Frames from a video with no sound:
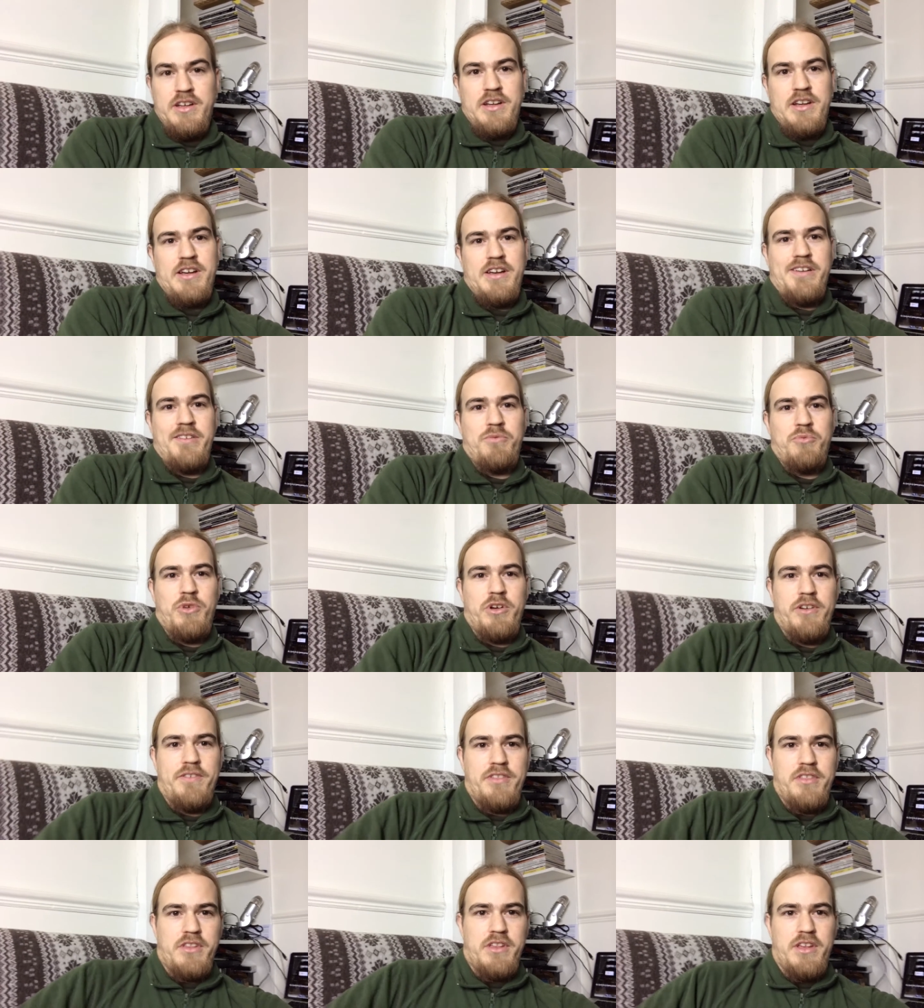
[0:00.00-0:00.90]
And one
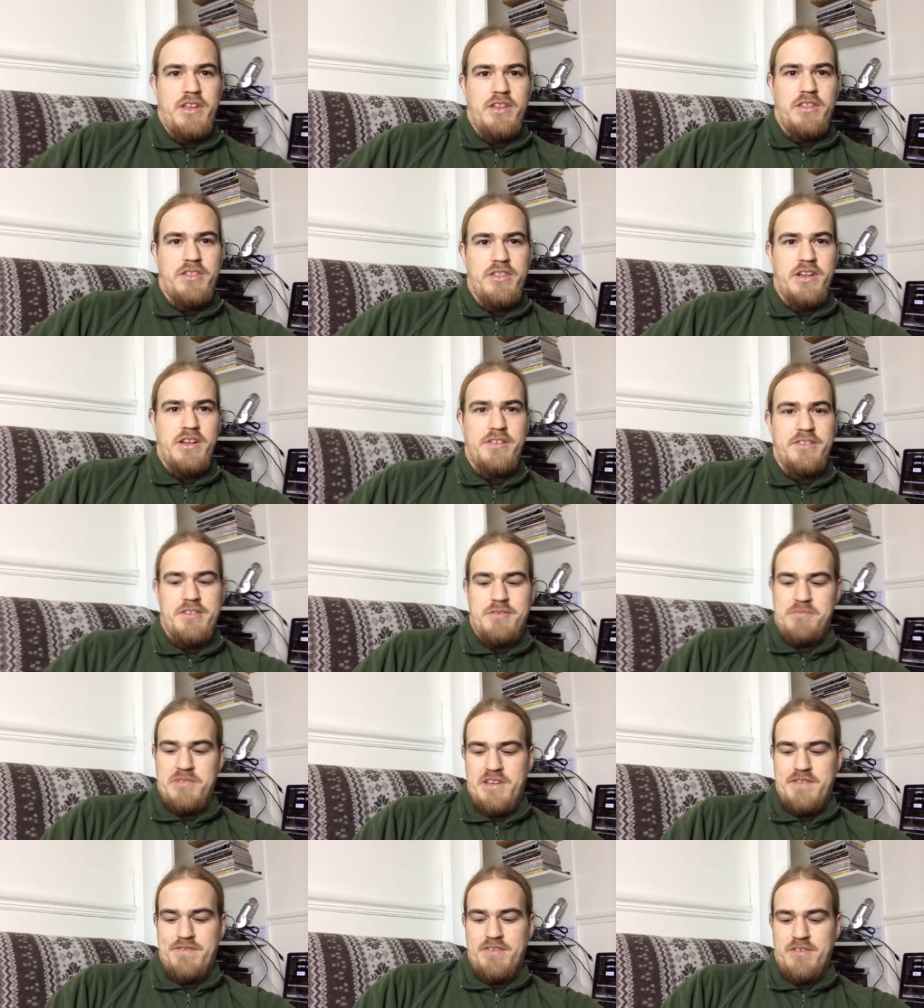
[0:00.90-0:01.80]
of the things
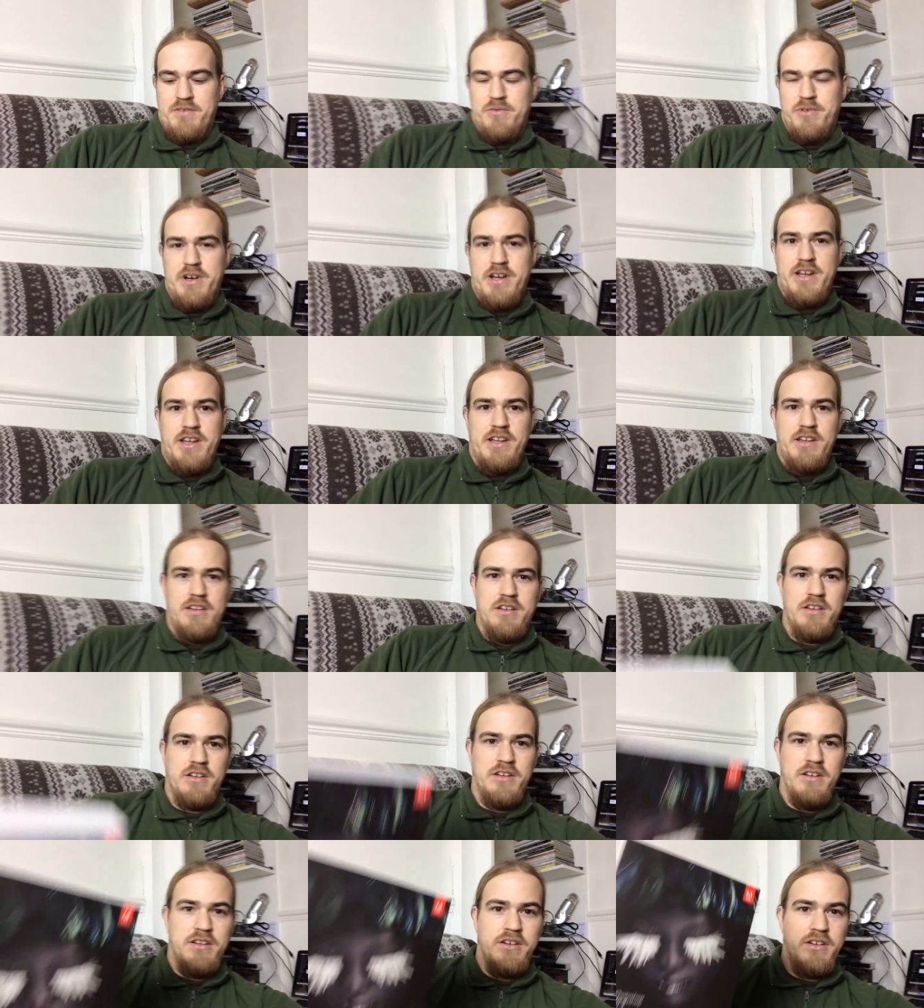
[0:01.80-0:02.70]
I'm giving away
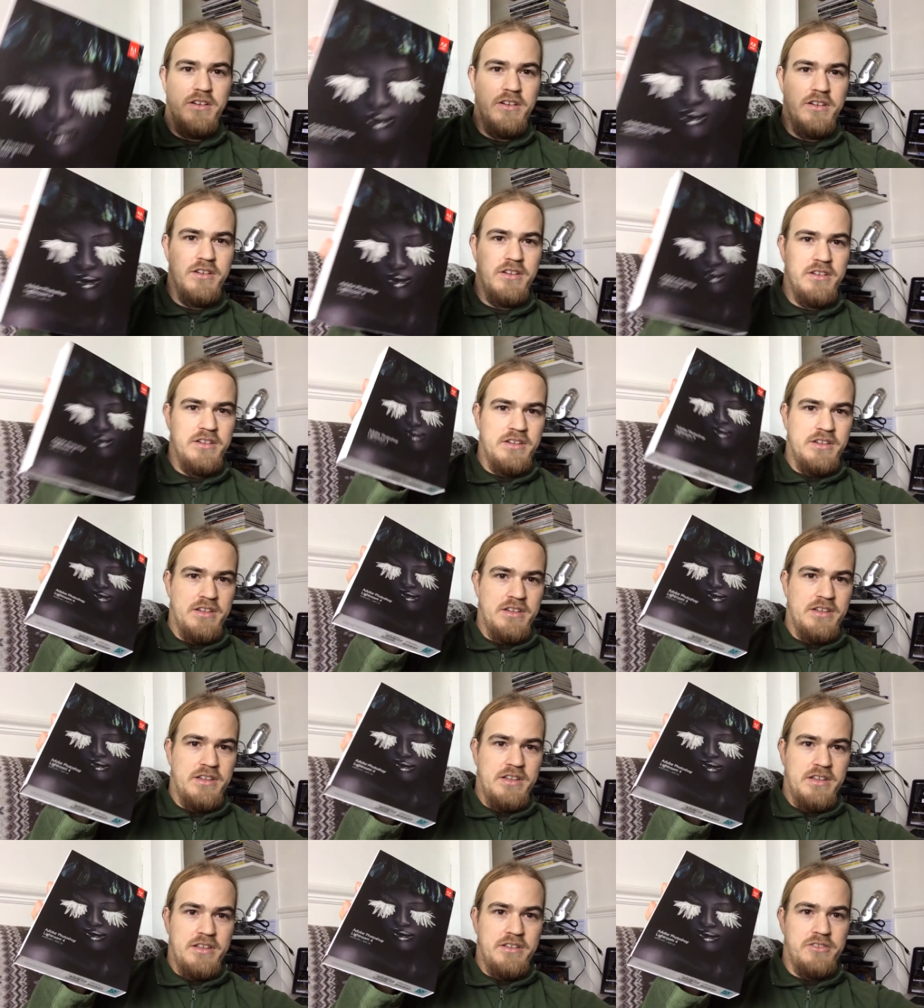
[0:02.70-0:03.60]

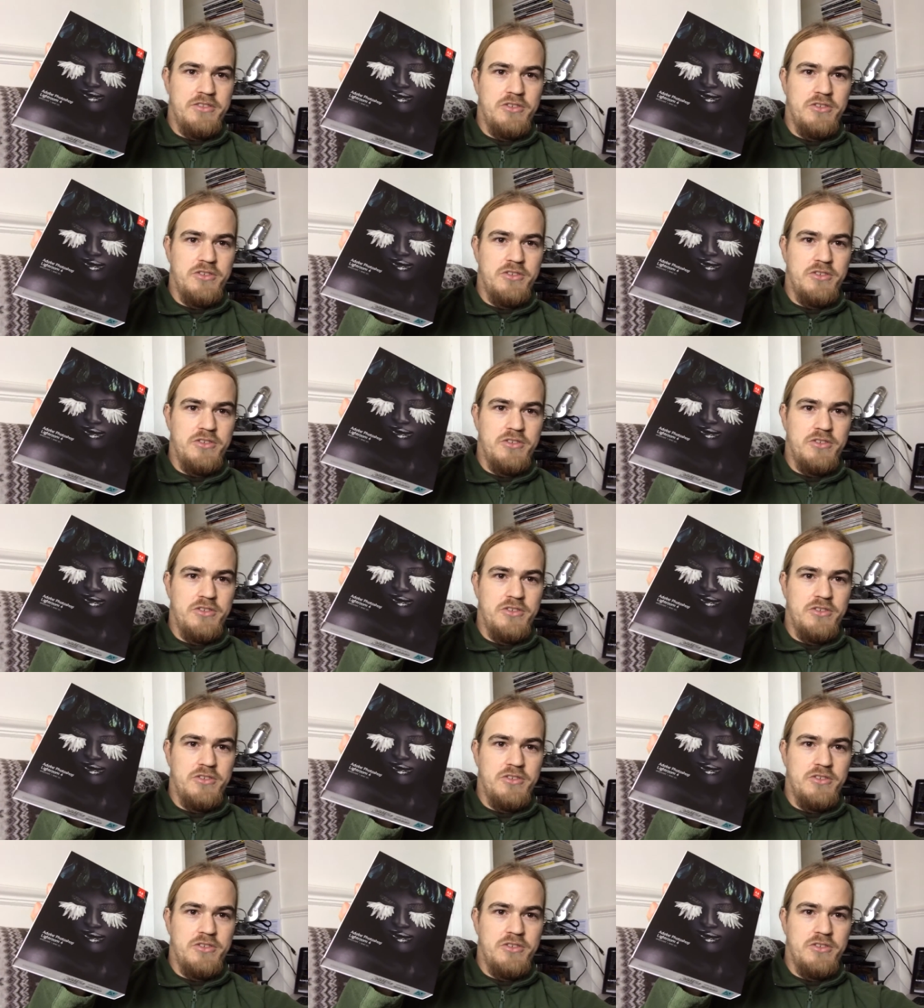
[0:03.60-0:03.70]
is